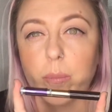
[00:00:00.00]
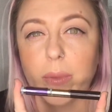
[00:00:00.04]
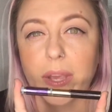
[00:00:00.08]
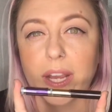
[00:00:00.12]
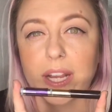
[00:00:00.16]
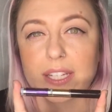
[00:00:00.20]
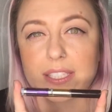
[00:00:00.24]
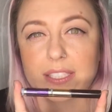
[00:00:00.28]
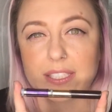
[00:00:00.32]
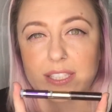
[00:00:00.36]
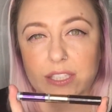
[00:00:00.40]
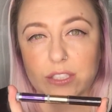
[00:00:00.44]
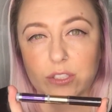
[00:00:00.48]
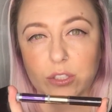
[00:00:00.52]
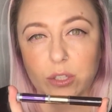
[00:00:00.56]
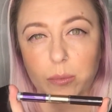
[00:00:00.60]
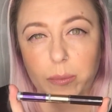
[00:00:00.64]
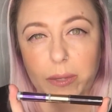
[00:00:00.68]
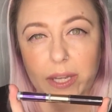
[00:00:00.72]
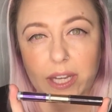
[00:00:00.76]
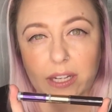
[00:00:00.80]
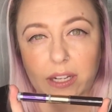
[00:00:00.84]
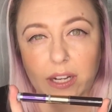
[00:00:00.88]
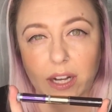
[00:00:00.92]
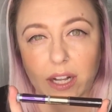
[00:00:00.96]
Because this could
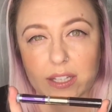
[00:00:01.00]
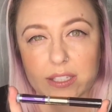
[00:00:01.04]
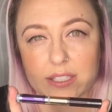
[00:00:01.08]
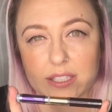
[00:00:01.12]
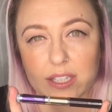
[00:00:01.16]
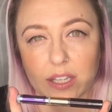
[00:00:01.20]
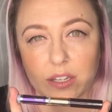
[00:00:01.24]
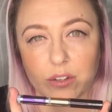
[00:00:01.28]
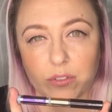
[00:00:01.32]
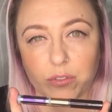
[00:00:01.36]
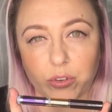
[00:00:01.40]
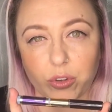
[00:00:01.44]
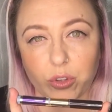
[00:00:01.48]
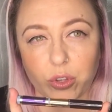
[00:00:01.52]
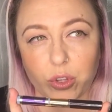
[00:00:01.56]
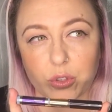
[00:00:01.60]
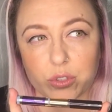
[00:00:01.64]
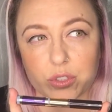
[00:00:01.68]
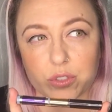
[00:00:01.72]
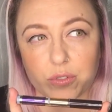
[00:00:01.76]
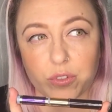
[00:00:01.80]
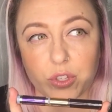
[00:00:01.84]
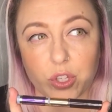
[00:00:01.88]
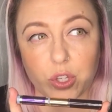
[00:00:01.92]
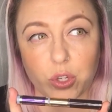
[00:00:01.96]
be a godsend for
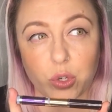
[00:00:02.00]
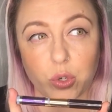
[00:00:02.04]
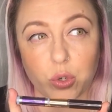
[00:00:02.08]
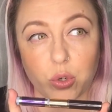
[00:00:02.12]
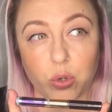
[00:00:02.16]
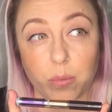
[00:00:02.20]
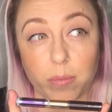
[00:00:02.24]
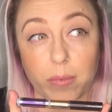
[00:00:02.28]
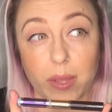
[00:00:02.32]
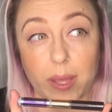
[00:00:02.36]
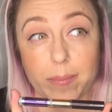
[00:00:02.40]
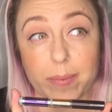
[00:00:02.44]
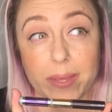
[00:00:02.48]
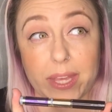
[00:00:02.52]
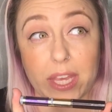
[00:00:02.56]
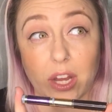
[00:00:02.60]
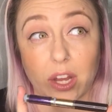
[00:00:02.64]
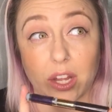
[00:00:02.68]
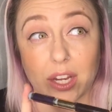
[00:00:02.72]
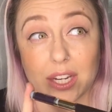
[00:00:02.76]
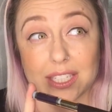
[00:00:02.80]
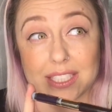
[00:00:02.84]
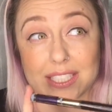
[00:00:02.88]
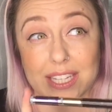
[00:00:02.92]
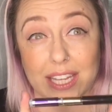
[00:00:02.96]
those of you who maybe
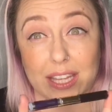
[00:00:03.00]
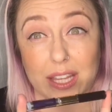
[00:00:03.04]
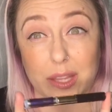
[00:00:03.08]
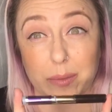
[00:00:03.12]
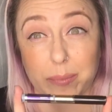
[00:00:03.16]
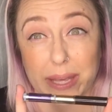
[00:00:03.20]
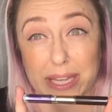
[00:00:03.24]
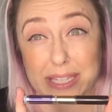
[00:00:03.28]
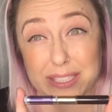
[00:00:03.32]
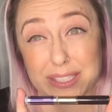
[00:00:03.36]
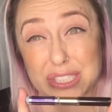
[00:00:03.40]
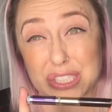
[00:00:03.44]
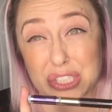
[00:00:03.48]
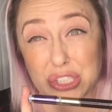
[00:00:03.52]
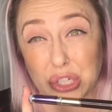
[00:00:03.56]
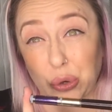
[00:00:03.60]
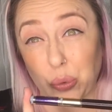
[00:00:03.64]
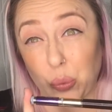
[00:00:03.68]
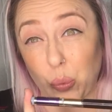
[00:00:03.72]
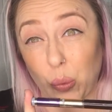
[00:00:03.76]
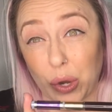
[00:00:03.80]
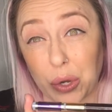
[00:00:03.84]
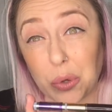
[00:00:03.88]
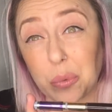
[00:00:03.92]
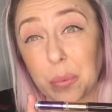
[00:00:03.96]
on a daily basis
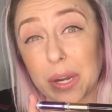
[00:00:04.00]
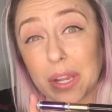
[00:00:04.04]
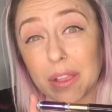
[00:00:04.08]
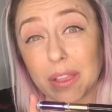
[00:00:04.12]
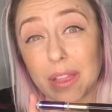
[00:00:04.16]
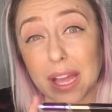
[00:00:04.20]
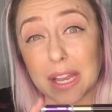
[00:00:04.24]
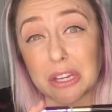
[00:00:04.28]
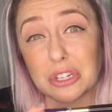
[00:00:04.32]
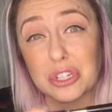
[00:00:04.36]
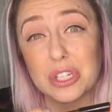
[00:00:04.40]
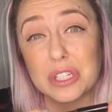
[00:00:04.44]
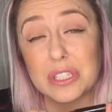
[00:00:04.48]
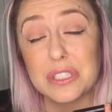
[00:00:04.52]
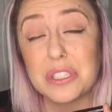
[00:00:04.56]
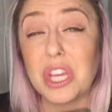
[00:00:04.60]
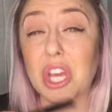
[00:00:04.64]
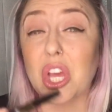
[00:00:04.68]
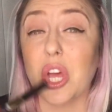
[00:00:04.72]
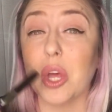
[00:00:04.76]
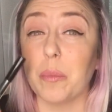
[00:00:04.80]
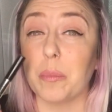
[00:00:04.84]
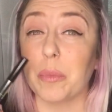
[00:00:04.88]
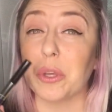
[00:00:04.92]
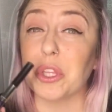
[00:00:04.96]
don't wanna wear lashes,
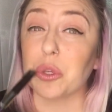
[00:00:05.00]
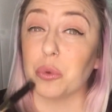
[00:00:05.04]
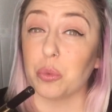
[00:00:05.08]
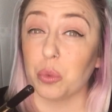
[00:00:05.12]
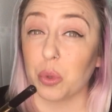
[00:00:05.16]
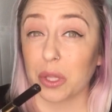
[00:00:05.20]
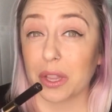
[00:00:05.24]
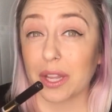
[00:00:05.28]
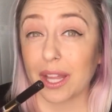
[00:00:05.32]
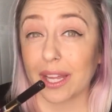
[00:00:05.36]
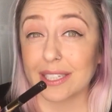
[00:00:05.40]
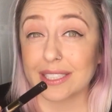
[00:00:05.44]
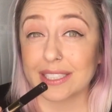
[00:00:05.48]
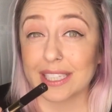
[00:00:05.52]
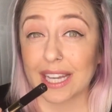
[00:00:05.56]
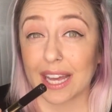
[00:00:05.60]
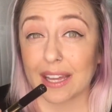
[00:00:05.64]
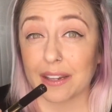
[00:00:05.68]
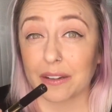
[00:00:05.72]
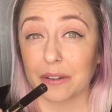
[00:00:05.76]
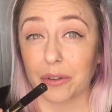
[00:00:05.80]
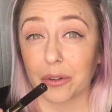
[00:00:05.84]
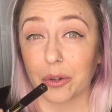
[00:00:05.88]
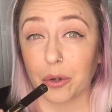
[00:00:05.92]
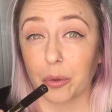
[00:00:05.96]
but you would like to
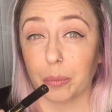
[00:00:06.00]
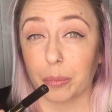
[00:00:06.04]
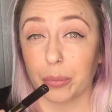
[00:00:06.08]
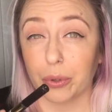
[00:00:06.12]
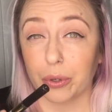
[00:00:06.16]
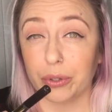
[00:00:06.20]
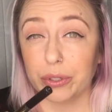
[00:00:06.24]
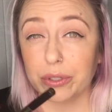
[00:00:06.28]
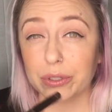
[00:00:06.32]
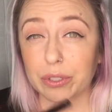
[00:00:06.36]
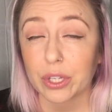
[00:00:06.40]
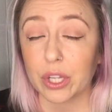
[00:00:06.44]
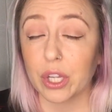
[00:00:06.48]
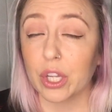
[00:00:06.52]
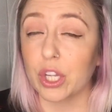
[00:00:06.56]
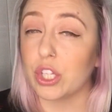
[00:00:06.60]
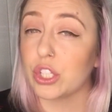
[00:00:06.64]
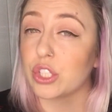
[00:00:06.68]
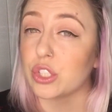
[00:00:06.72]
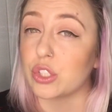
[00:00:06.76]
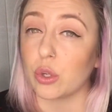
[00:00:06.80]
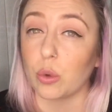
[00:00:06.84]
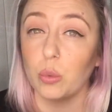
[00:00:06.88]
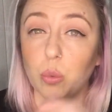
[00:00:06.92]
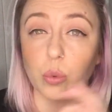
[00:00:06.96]
add a little bulk.
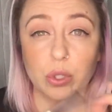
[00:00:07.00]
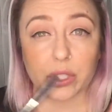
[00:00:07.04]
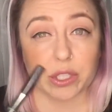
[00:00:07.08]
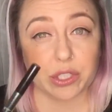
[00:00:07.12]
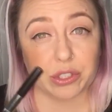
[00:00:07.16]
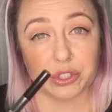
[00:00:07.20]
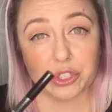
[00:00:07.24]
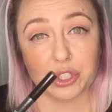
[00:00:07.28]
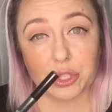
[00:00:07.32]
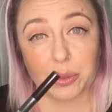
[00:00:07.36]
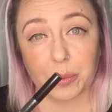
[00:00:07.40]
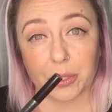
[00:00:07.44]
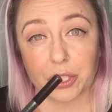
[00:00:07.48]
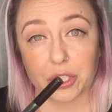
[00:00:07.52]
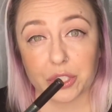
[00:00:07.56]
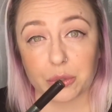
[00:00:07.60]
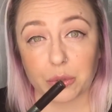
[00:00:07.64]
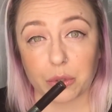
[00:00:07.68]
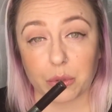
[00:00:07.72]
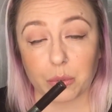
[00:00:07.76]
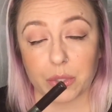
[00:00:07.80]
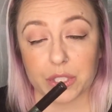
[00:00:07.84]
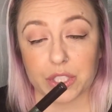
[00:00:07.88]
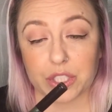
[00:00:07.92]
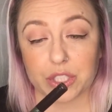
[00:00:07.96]
So we'll kill two birds
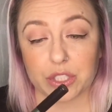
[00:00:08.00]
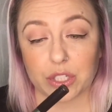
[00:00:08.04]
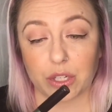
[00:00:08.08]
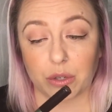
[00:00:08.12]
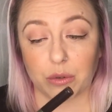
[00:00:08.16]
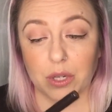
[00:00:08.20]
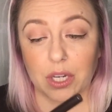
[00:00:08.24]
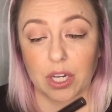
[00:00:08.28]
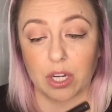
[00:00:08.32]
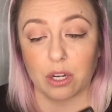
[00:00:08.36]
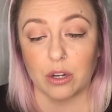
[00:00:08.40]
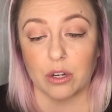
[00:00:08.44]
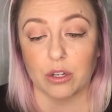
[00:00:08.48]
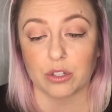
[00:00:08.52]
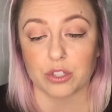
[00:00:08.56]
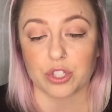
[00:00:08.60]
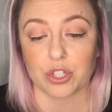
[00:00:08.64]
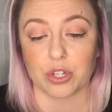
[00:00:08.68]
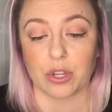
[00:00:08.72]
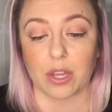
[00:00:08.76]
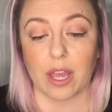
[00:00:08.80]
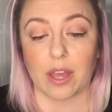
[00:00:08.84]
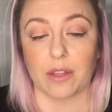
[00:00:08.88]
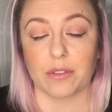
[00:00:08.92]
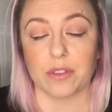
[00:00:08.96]
with one stone here and I'll
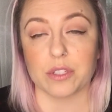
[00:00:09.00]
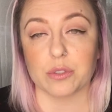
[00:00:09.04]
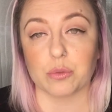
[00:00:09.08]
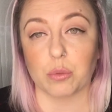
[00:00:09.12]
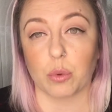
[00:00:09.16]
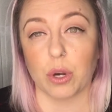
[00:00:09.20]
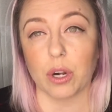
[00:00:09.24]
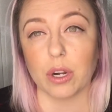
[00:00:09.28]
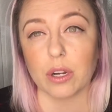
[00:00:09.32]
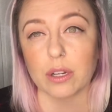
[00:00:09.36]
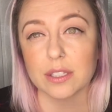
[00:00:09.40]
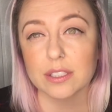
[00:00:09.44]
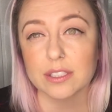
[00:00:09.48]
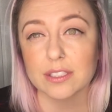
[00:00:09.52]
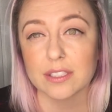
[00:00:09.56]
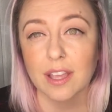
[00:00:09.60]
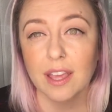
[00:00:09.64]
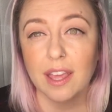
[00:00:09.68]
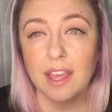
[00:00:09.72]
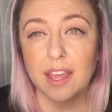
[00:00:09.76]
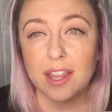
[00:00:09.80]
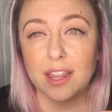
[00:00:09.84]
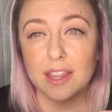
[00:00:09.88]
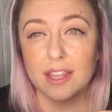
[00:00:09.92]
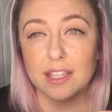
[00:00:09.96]
show you how this works.
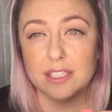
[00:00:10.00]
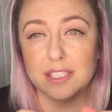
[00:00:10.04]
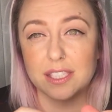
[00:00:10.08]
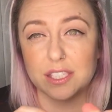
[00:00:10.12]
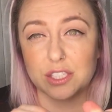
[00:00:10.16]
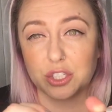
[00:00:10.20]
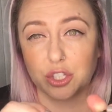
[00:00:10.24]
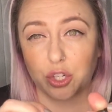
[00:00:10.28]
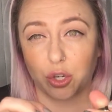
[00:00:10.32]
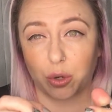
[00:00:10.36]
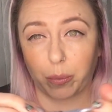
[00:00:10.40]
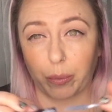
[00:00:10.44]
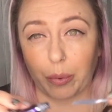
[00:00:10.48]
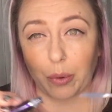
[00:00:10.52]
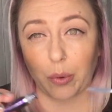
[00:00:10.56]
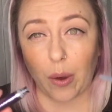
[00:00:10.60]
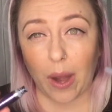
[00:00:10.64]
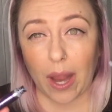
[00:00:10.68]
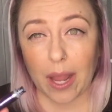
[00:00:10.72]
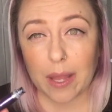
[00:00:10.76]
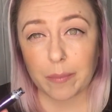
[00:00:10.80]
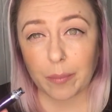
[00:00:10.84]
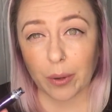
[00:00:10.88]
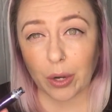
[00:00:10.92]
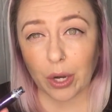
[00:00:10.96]
This is your
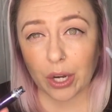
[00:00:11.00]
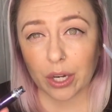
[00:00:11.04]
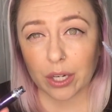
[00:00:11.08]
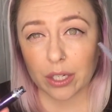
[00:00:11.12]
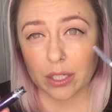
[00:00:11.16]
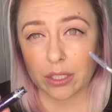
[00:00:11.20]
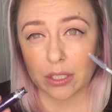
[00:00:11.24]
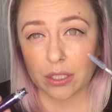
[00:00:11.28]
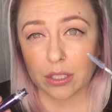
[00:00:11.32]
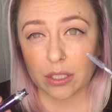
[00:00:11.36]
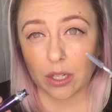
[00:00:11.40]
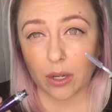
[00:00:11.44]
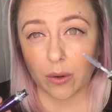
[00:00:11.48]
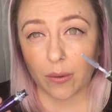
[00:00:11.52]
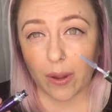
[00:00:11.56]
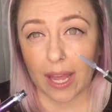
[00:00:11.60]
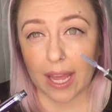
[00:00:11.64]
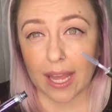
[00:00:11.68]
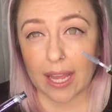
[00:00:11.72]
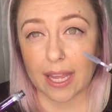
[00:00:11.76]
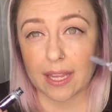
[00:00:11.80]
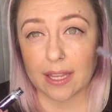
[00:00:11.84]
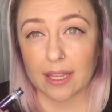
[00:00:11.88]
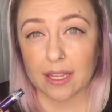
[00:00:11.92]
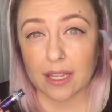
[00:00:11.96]
primer,
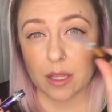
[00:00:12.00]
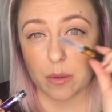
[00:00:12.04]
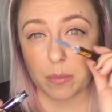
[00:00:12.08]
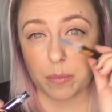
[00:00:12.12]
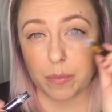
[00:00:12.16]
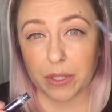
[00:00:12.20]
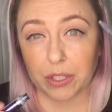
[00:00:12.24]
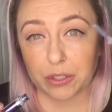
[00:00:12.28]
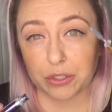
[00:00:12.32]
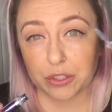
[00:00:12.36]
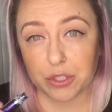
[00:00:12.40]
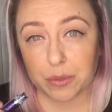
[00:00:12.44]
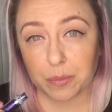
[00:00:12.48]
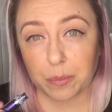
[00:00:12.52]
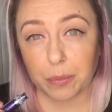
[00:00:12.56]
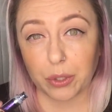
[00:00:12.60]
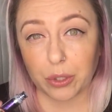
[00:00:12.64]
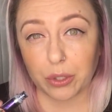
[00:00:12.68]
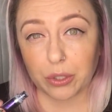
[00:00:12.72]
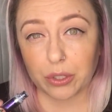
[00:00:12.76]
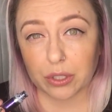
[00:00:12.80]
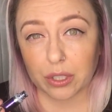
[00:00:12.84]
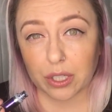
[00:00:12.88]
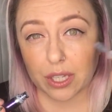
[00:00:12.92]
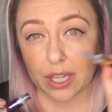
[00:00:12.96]
okay? It builds
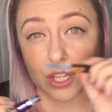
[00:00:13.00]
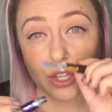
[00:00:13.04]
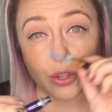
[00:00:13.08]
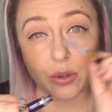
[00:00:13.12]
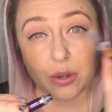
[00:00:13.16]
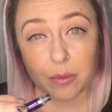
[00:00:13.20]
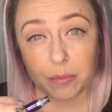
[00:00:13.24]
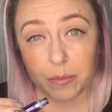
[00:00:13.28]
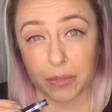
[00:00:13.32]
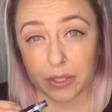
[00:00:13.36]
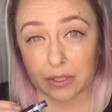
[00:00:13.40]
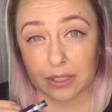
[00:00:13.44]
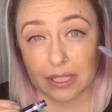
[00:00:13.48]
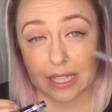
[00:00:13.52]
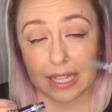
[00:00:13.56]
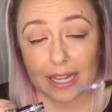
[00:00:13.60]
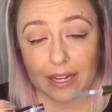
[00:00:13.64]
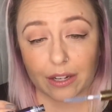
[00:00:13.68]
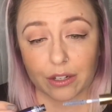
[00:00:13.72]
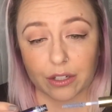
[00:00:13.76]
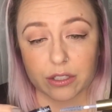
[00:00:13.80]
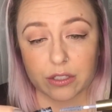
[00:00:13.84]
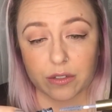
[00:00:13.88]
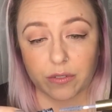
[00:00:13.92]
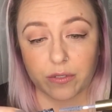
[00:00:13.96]
bulk and you can build
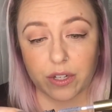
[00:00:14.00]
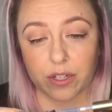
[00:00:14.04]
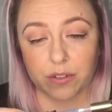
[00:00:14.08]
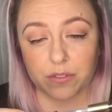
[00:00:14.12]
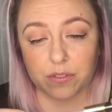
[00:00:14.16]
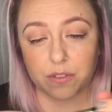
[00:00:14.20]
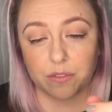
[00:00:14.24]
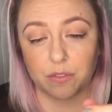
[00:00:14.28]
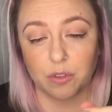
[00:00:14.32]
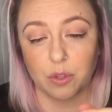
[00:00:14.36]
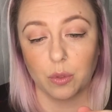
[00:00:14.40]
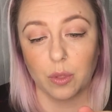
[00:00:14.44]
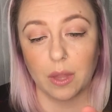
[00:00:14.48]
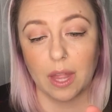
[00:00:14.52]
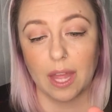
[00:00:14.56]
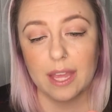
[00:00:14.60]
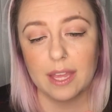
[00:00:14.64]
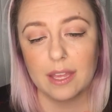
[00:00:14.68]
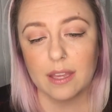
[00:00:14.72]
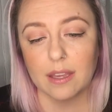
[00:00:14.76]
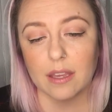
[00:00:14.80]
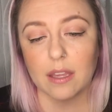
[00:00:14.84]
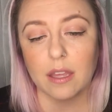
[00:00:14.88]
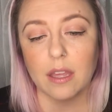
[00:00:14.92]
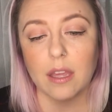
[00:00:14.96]
layers of it if you'd
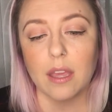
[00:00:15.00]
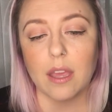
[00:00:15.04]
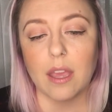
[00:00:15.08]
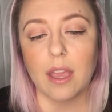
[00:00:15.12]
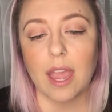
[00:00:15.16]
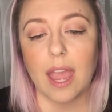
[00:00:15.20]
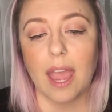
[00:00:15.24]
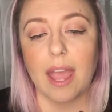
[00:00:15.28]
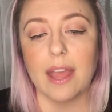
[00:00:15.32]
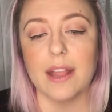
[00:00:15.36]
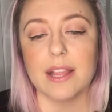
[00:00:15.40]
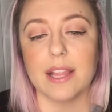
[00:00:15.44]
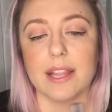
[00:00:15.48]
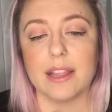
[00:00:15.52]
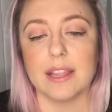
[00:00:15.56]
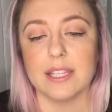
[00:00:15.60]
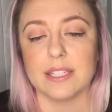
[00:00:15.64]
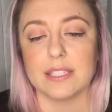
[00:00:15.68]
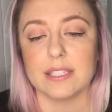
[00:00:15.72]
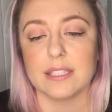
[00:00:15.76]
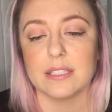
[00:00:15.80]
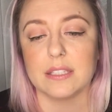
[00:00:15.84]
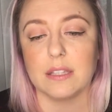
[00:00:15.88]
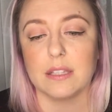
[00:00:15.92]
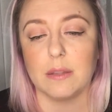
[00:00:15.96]
like. And then
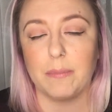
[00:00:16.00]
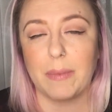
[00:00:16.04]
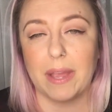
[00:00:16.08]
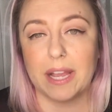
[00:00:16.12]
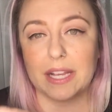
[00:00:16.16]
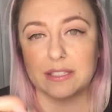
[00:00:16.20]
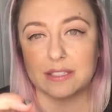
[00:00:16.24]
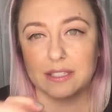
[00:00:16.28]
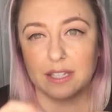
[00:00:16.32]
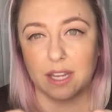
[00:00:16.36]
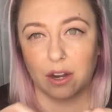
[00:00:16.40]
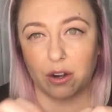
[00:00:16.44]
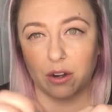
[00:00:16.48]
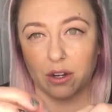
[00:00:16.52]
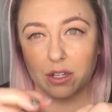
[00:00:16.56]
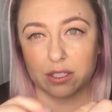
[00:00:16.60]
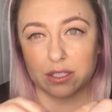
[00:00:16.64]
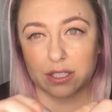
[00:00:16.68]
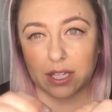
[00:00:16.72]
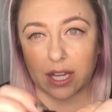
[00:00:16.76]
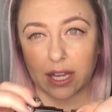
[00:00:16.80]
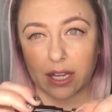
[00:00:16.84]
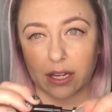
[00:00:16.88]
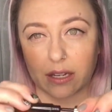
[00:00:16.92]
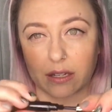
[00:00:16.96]
this is the mascara
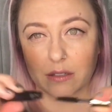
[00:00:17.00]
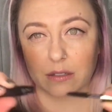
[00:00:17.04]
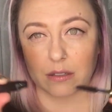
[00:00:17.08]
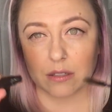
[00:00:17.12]
side.